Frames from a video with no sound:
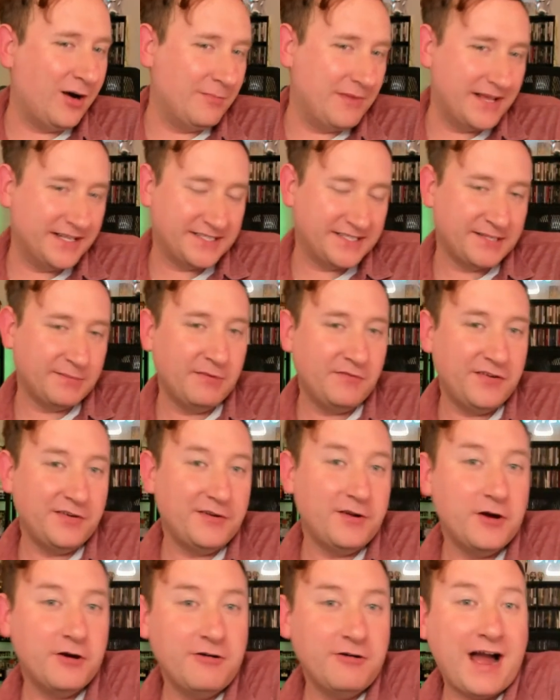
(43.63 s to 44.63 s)
As some of you
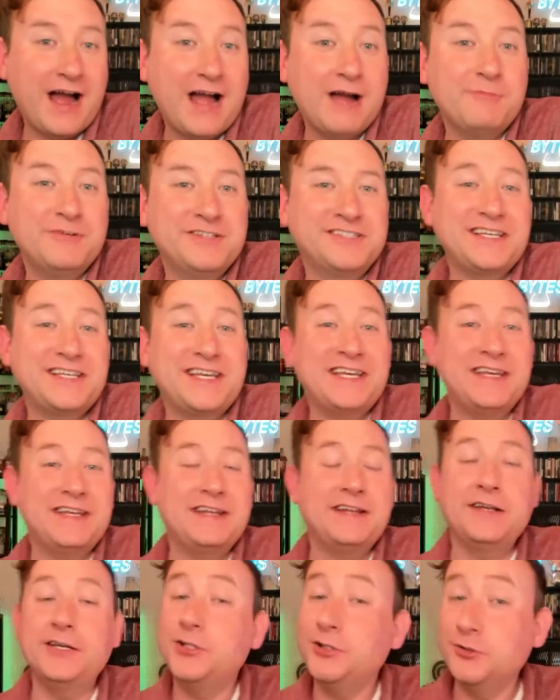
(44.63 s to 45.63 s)
know, I was
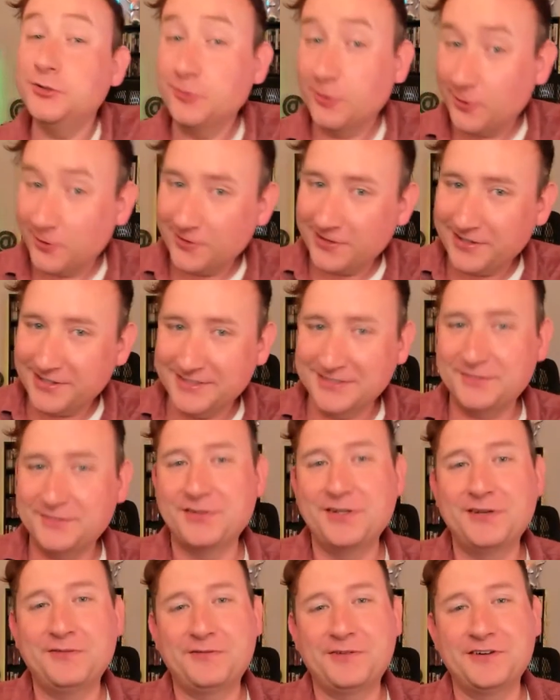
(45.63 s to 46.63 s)
in New Orleans for
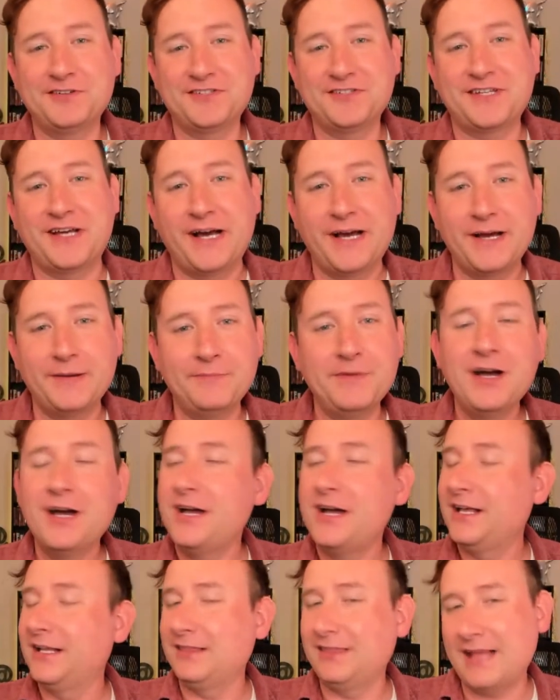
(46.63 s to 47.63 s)
the first time
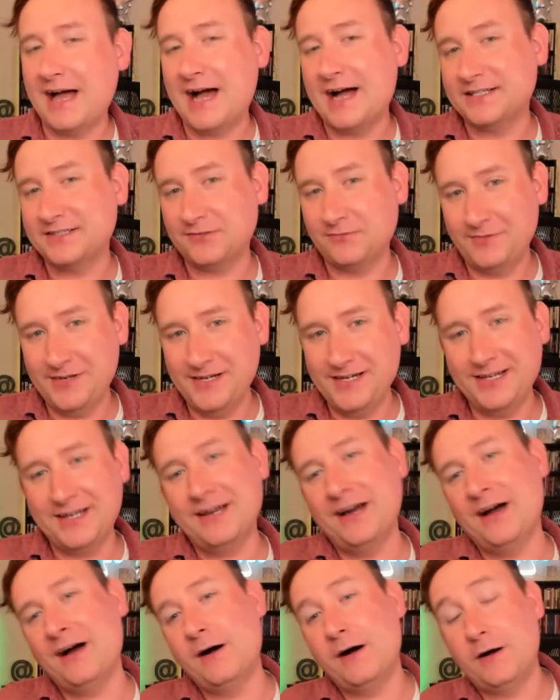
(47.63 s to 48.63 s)
last week,
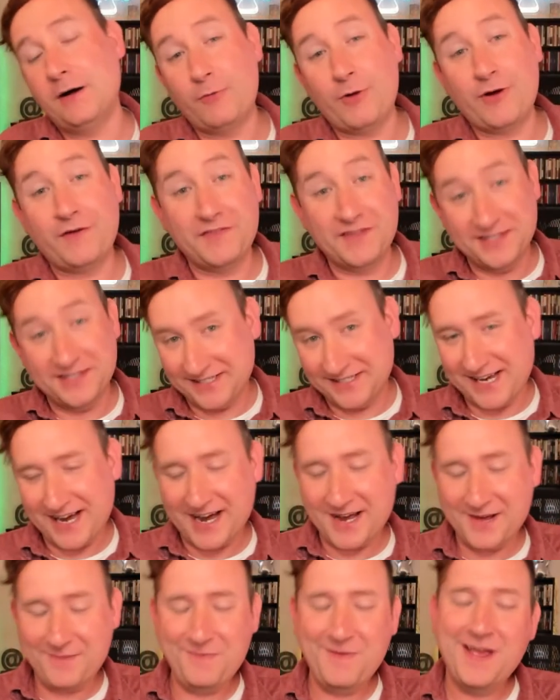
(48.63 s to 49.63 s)
around this
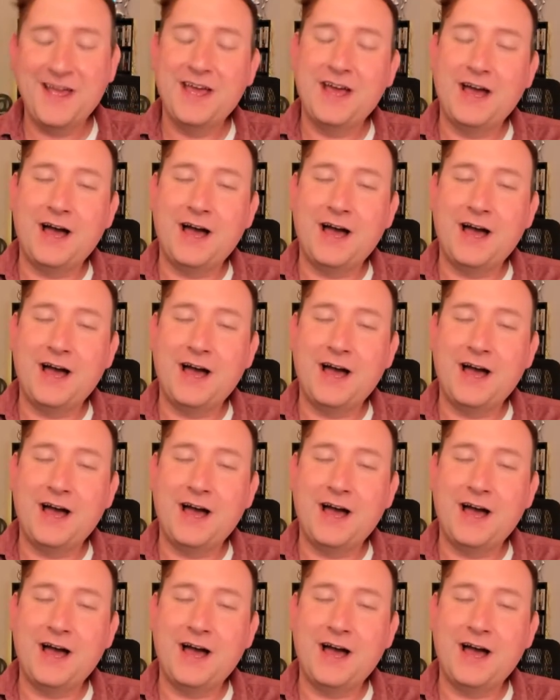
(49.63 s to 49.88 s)
time,